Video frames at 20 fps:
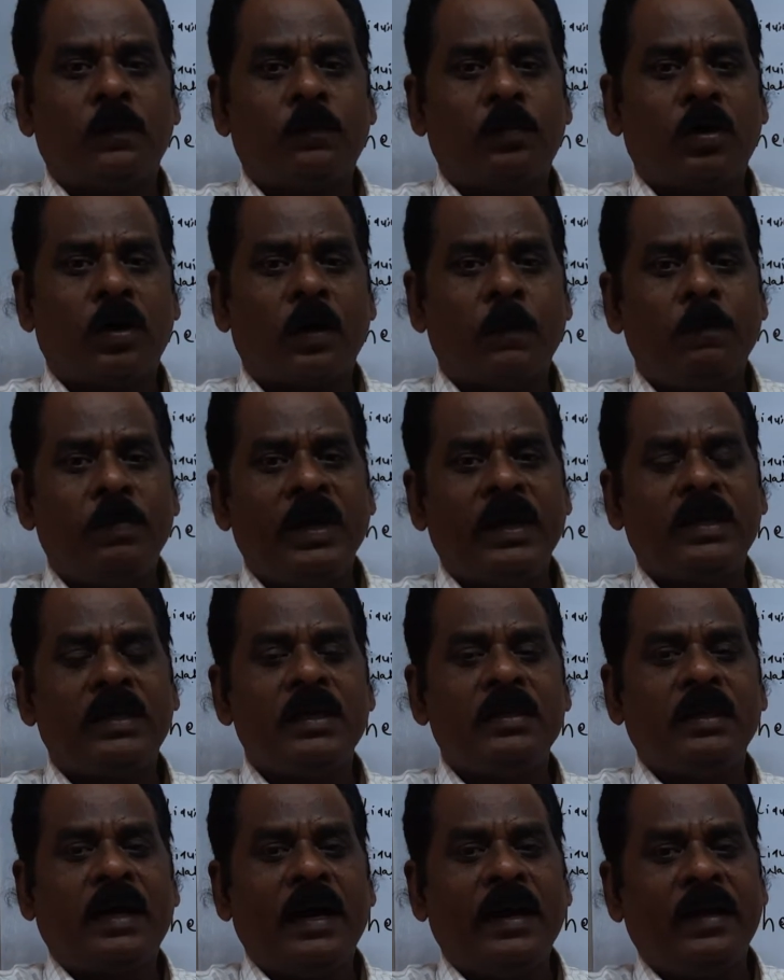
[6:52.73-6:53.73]
for
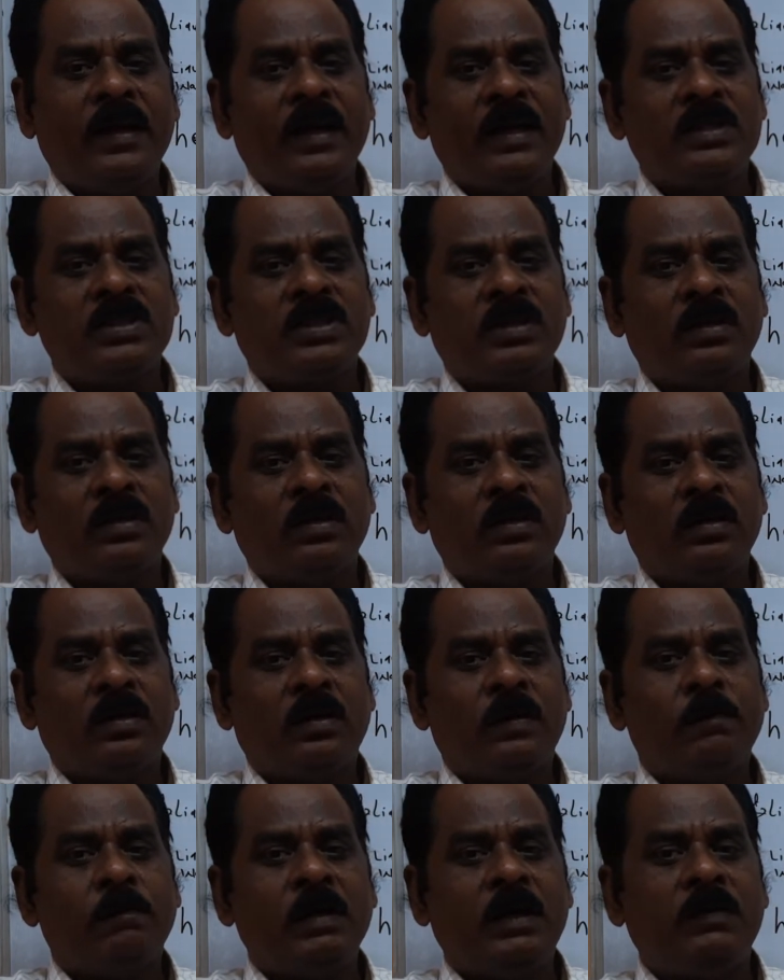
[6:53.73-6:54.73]
breaking the attraction
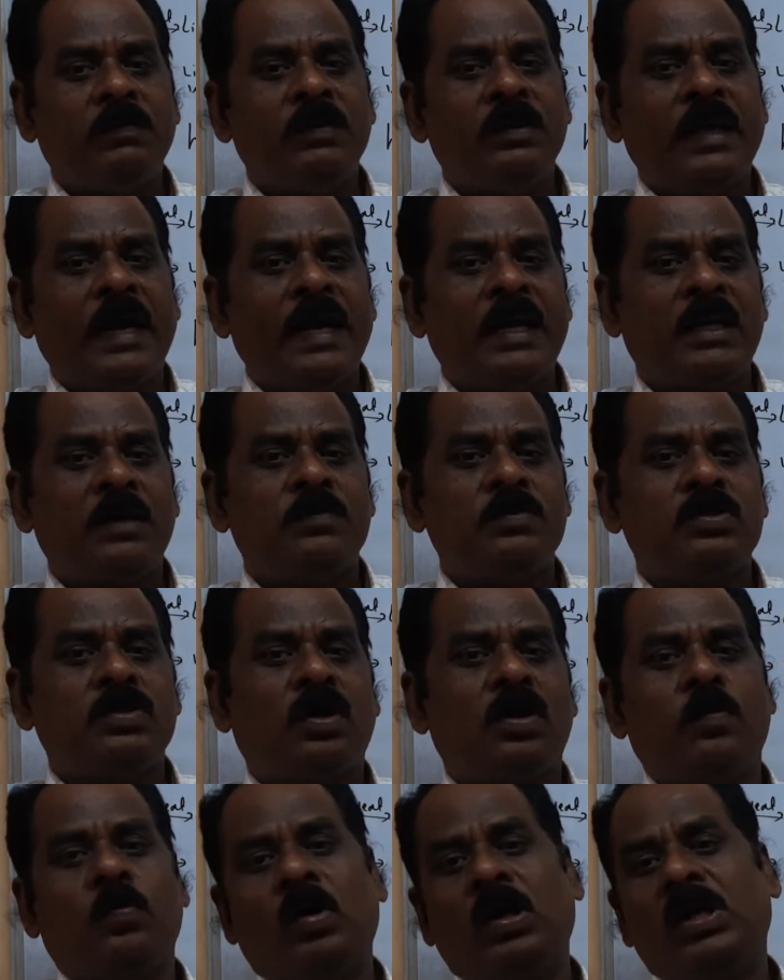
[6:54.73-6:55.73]
between the atoms
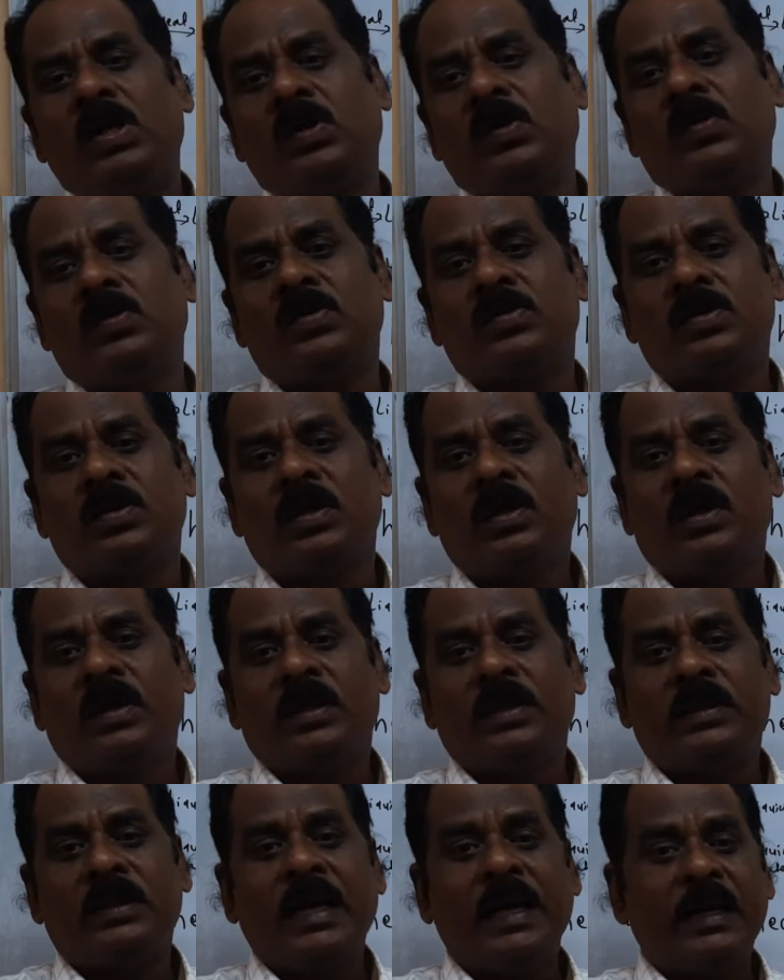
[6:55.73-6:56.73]
or molecules.
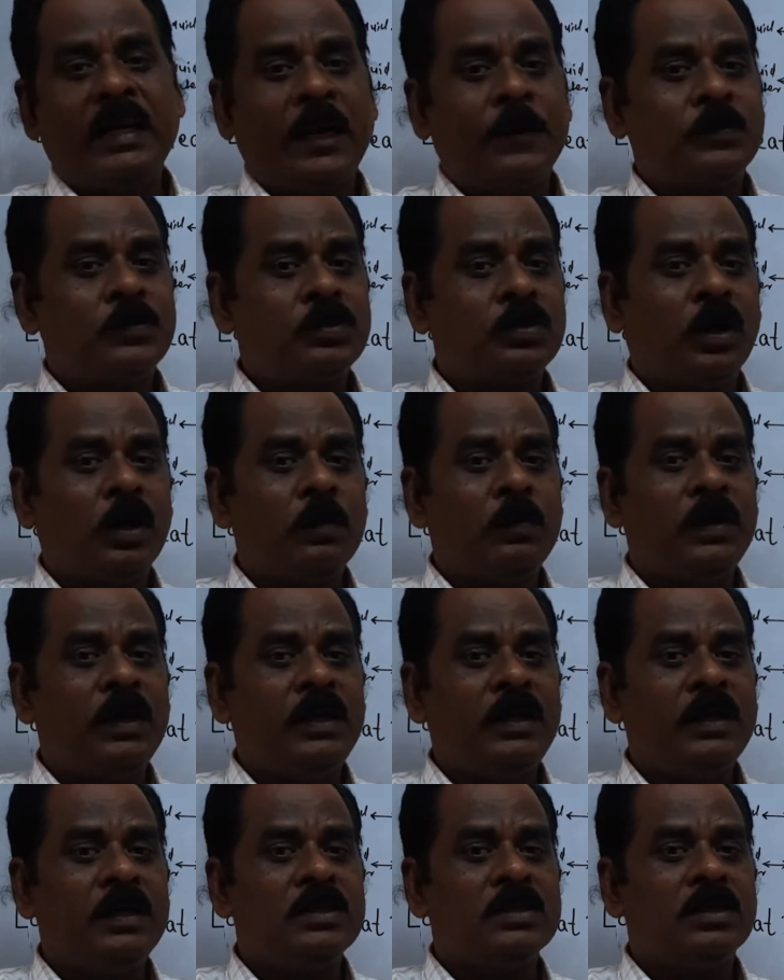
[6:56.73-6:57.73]
That absorbed
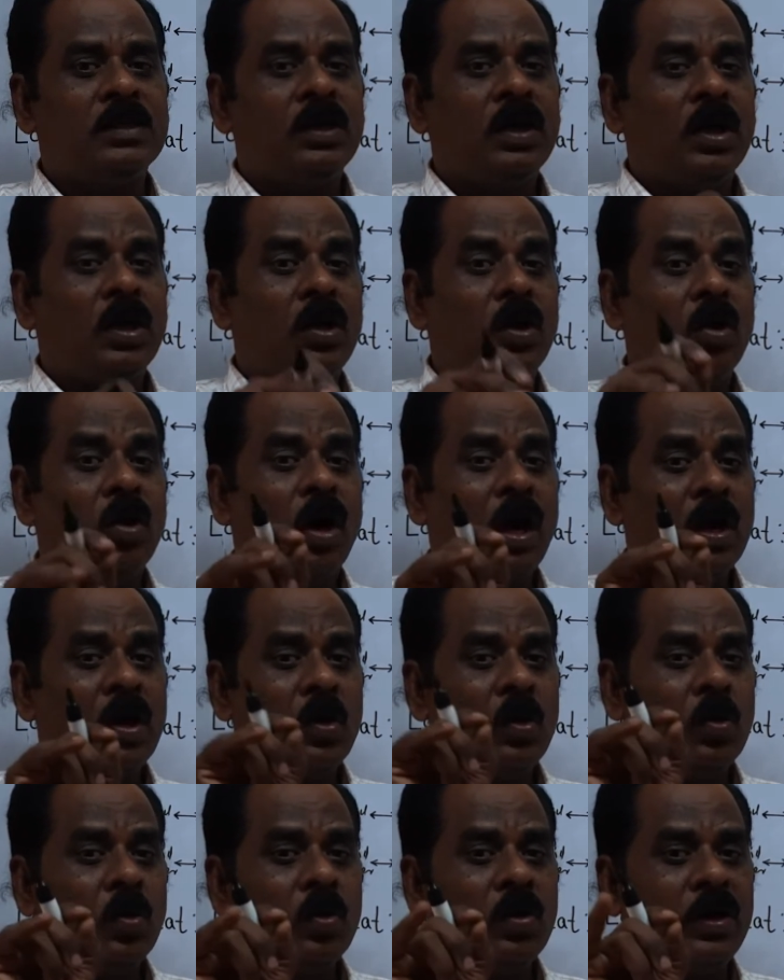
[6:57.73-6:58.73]
heat is
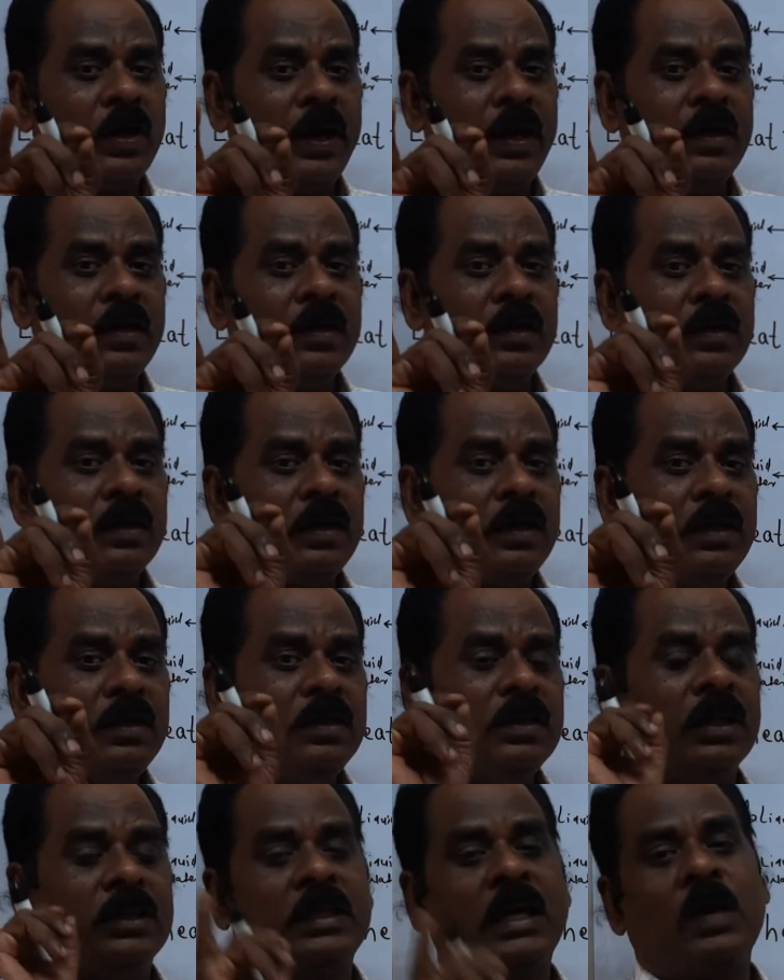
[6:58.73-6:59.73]
not noted
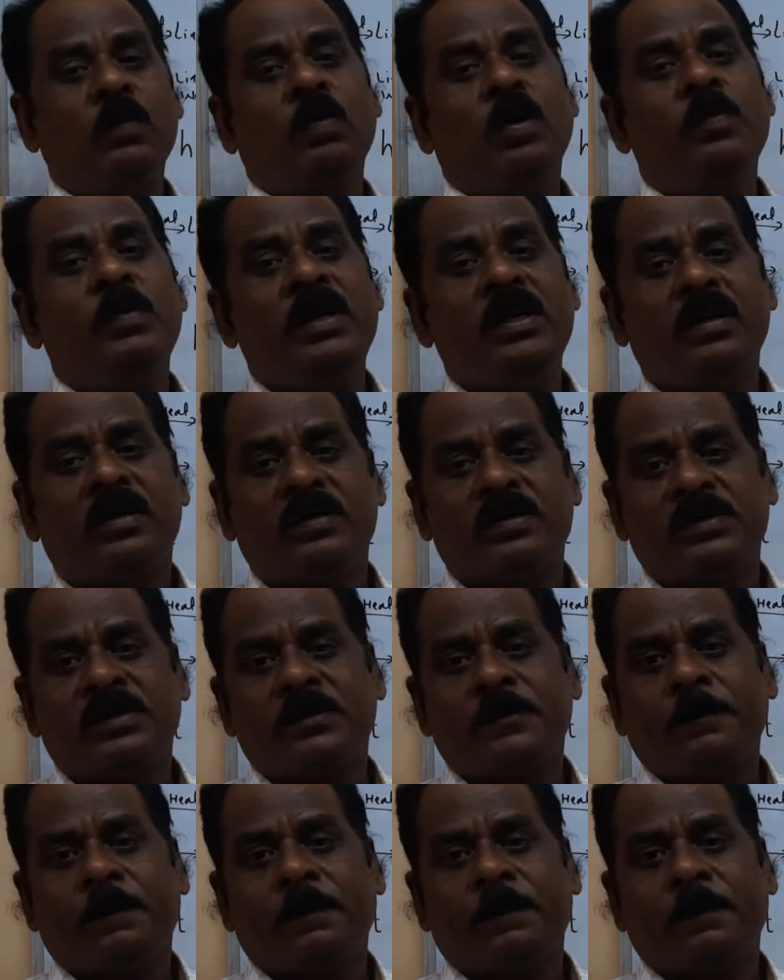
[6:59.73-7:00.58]
in the thermometers.